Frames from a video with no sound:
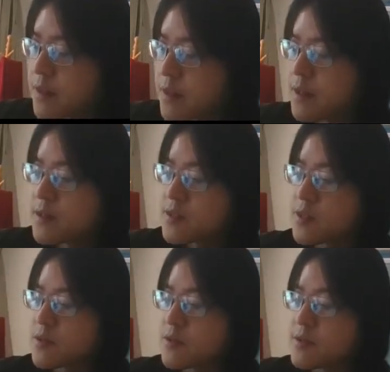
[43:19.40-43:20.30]

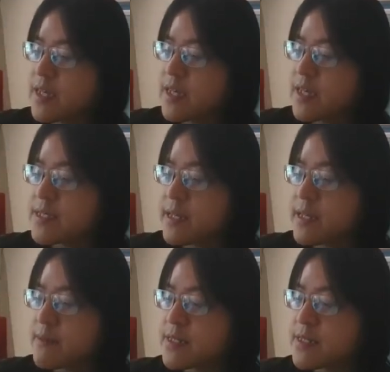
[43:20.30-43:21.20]
so sigma z times
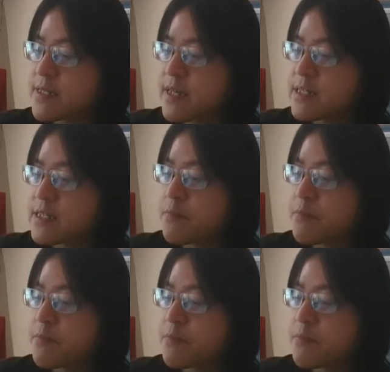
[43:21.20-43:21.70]
this is